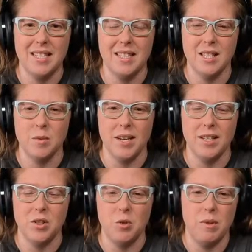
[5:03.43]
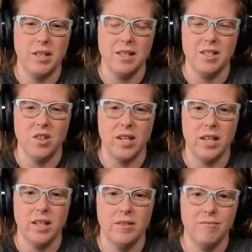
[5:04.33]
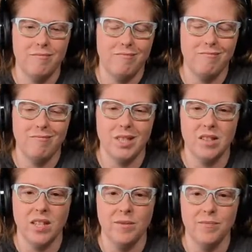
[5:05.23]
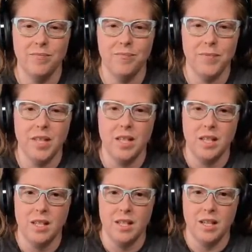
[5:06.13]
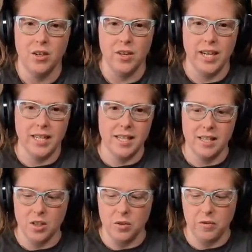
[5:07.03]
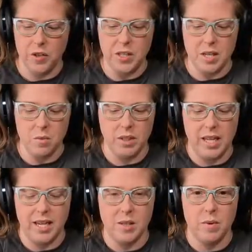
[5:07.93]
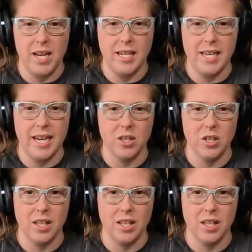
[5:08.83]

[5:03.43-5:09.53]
this one has two built in, so I did it. That's fine. All right. So the first thing we'll need is we need to actually.